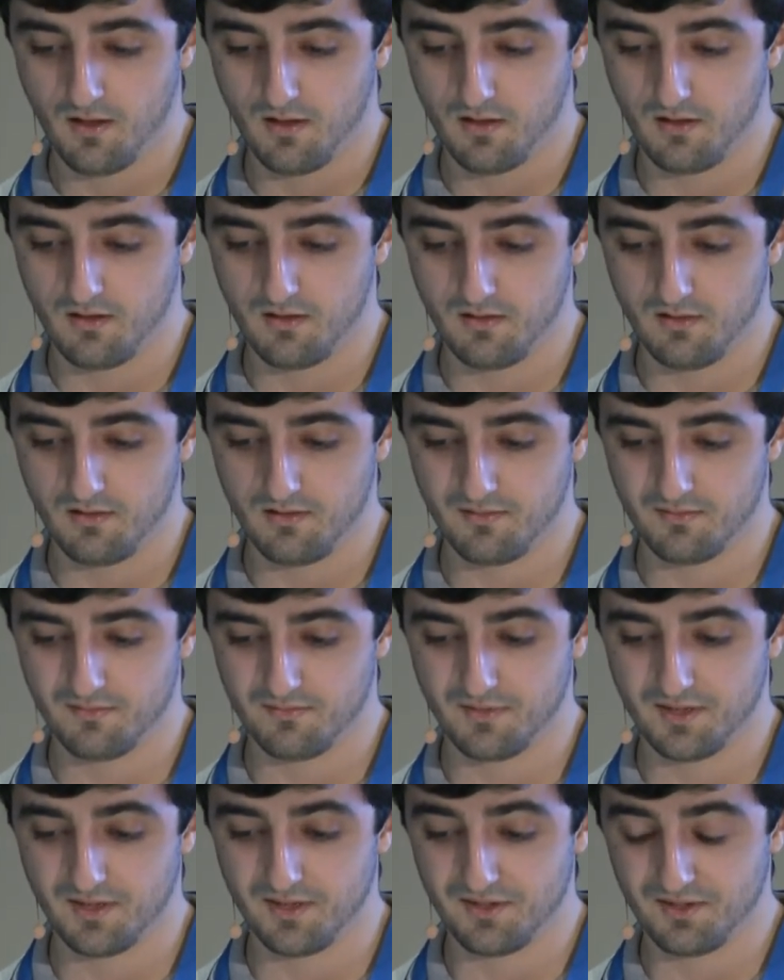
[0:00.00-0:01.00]

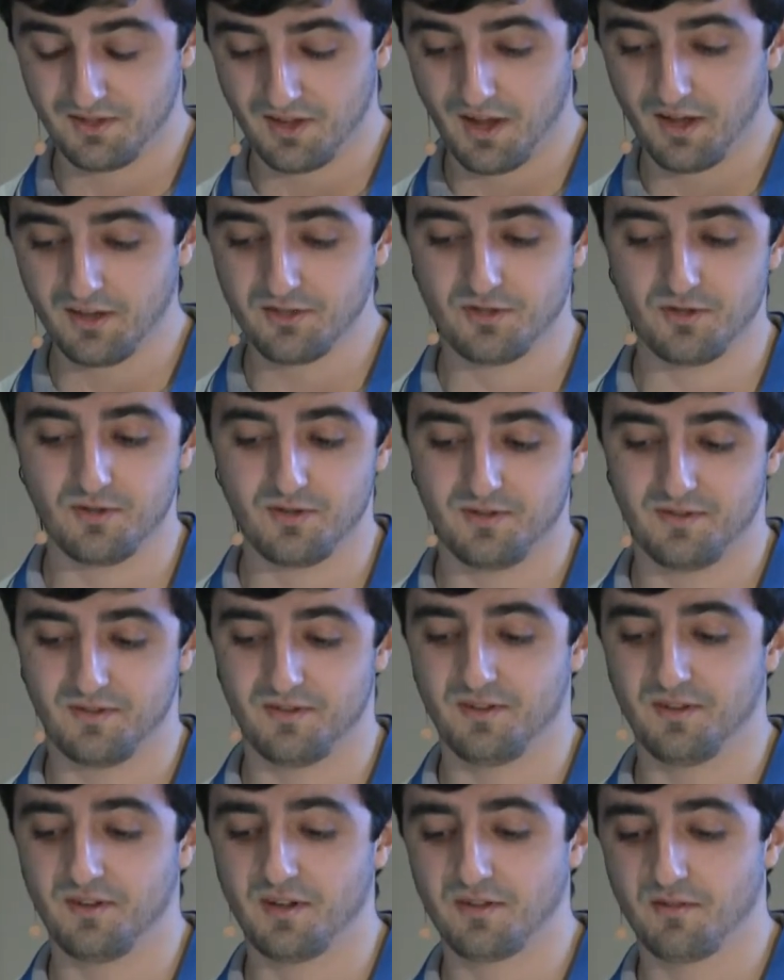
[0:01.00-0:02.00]
And actually,
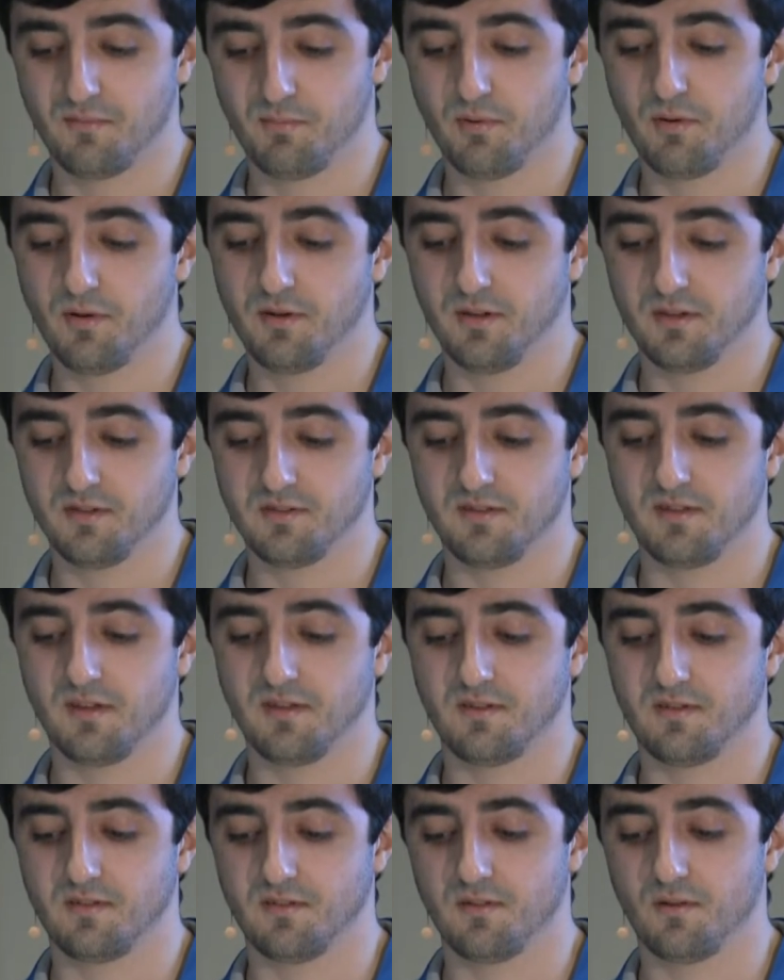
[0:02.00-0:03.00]
another point is
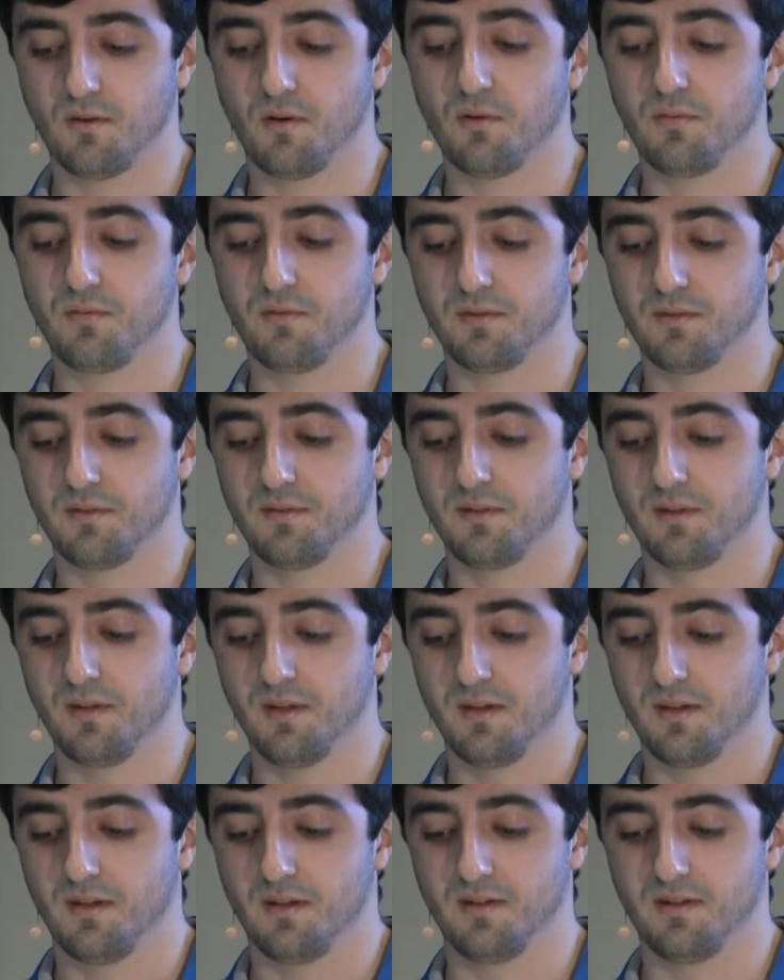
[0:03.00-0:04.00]
that often
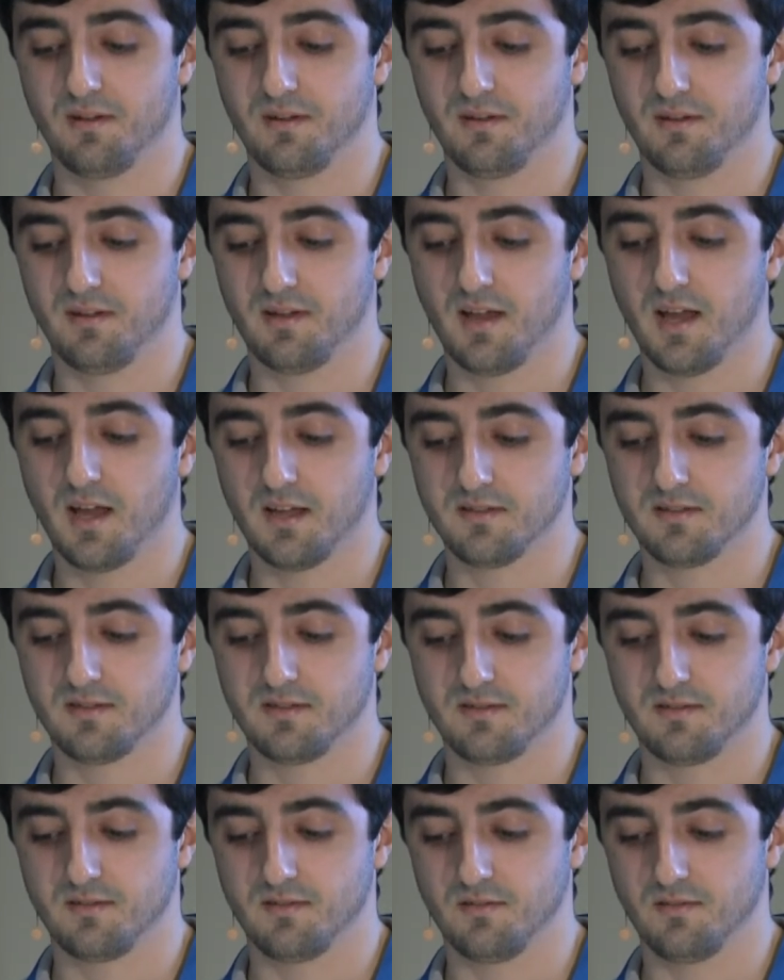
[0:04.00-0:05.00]

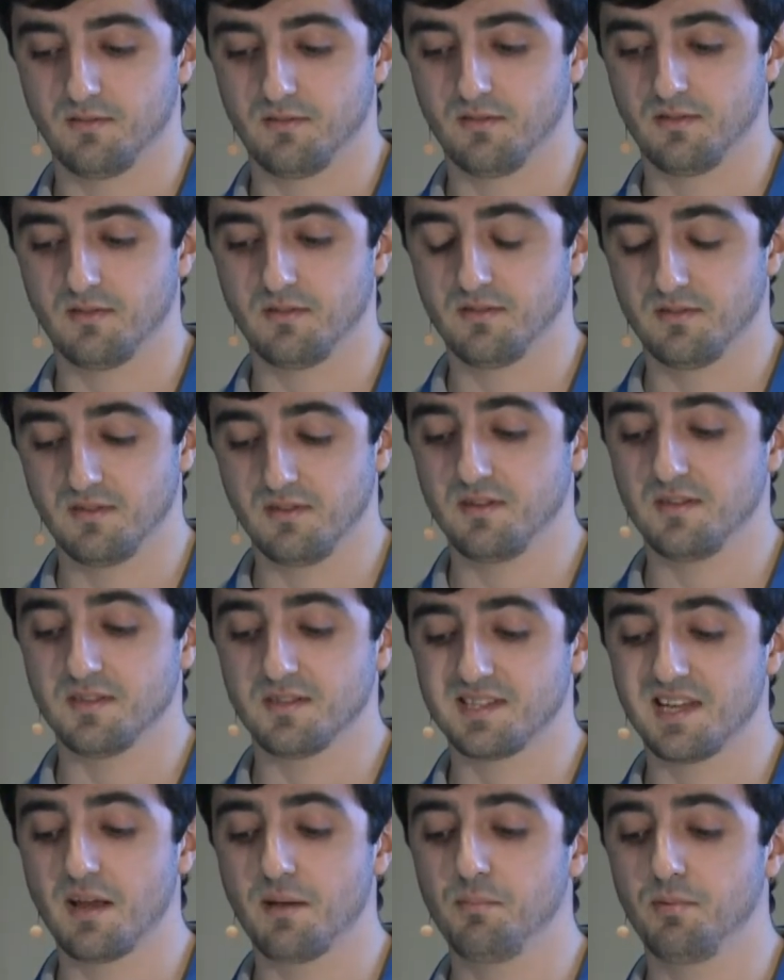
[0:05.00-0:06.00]
ads, the
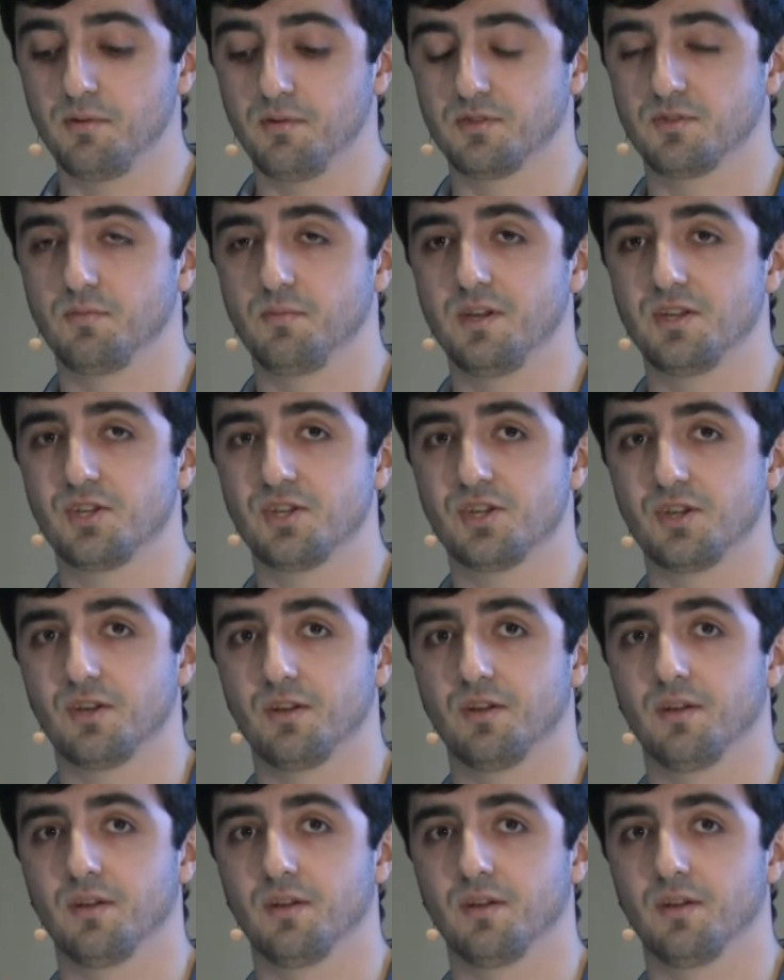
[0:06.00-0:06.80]
samples which